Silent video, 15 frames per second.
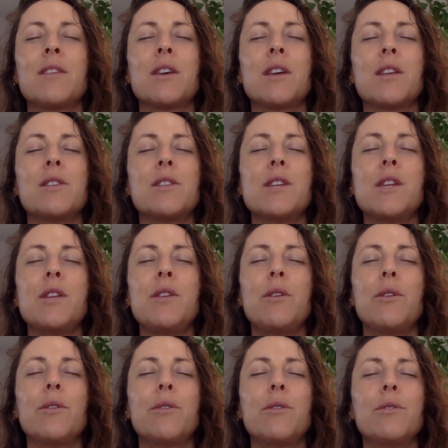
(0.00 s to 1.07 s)

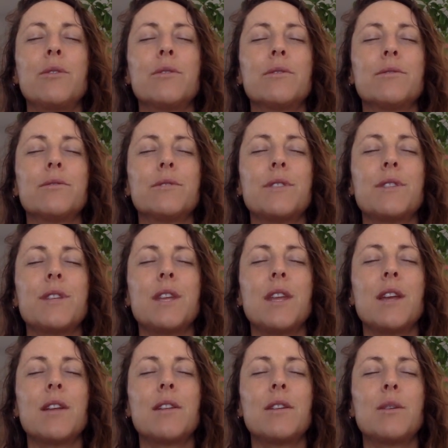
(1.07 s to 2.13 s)
Continue
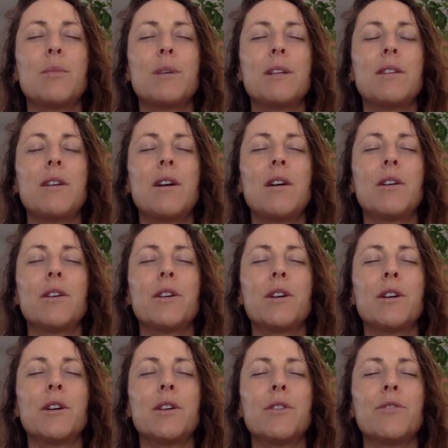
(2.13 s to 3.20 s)
sitting a little bit
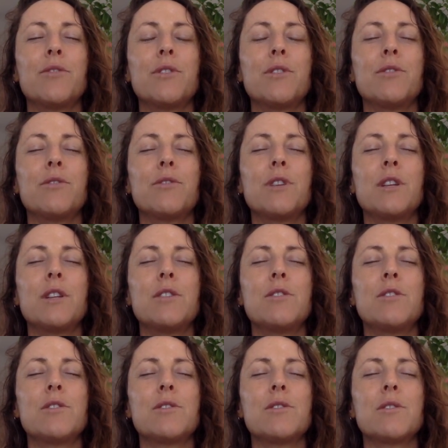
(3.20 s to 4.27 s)
longer, or feel free to
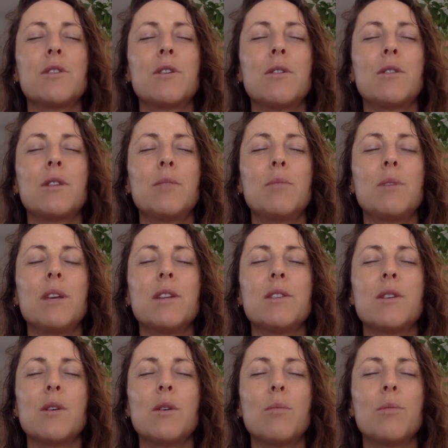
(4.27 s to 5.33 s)
just slowly begin
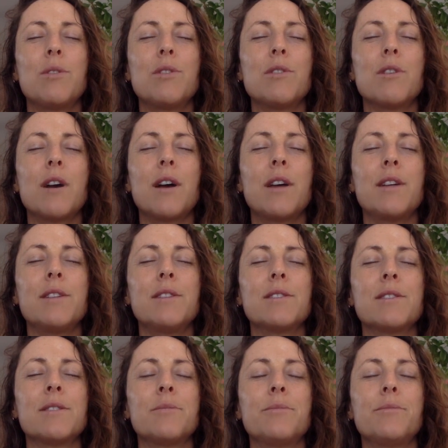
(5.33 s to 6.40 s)
to open your eyes.